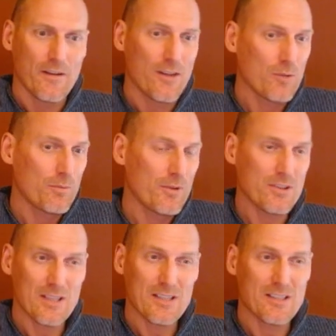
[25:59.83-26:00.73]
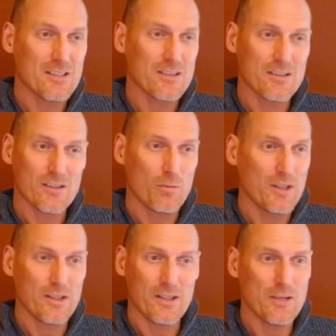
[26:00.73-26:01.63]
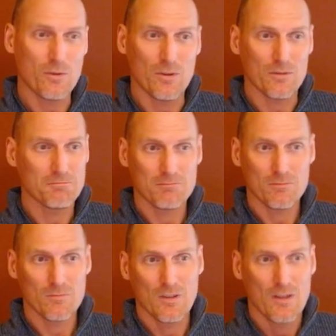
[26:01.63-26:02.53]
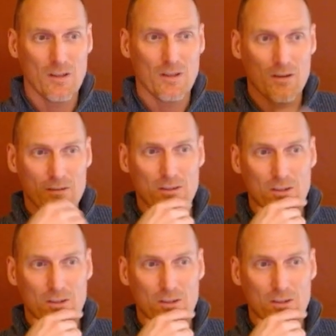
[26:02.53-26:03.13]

the computer says this is completely equal. You